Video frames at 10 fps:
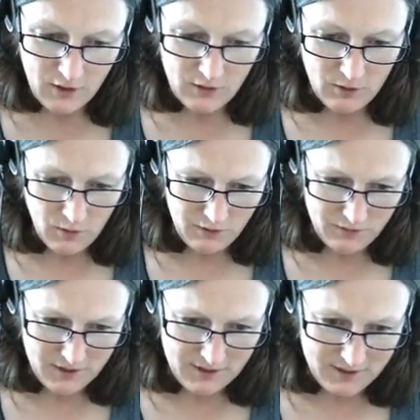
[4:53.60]
So what I've
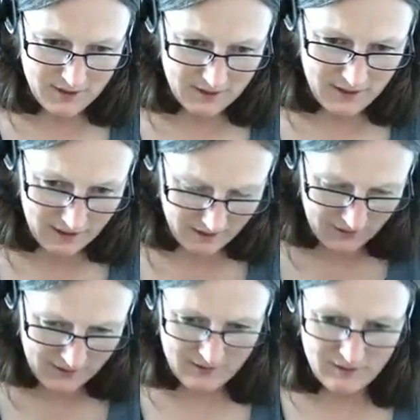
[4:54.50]
just done there
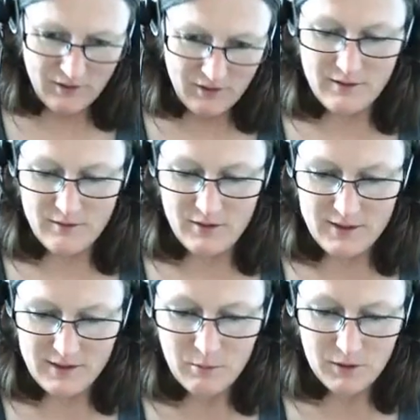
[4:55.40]
is the
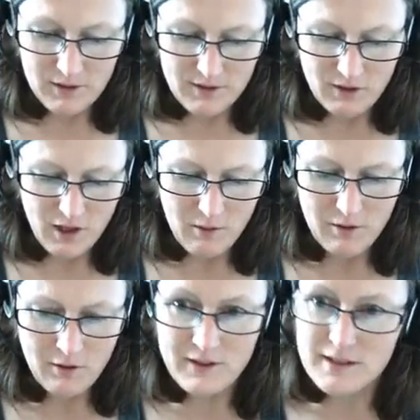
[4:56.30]
simplest type
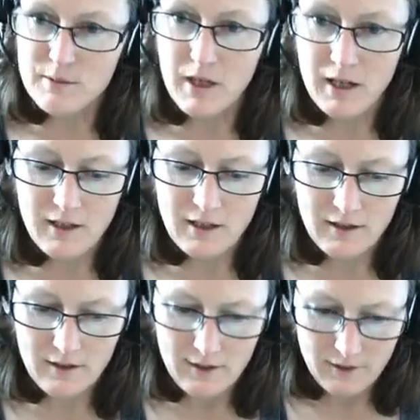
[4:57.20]
of
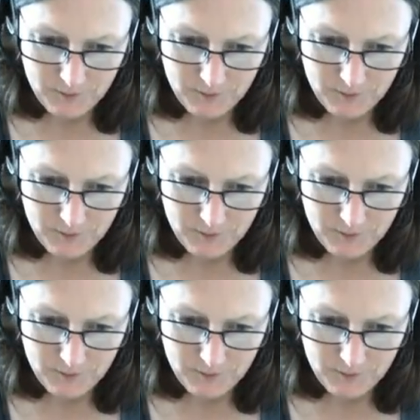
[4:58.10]
expanding